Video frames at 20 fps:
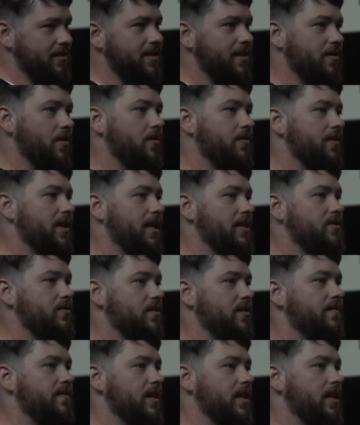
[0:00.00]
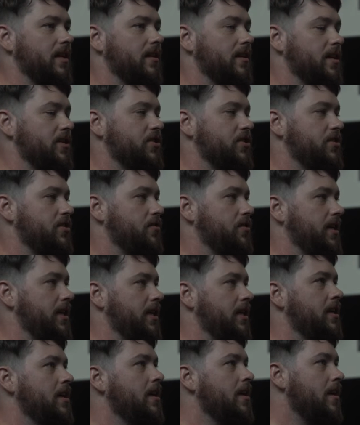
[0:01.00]
to know that sort of thing unless you're
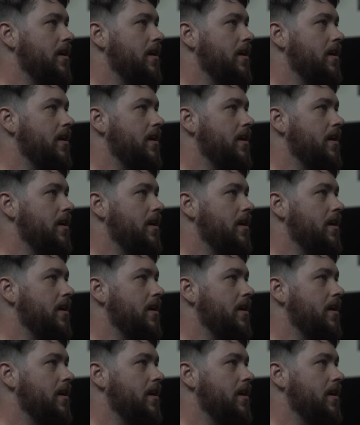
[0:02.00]
doing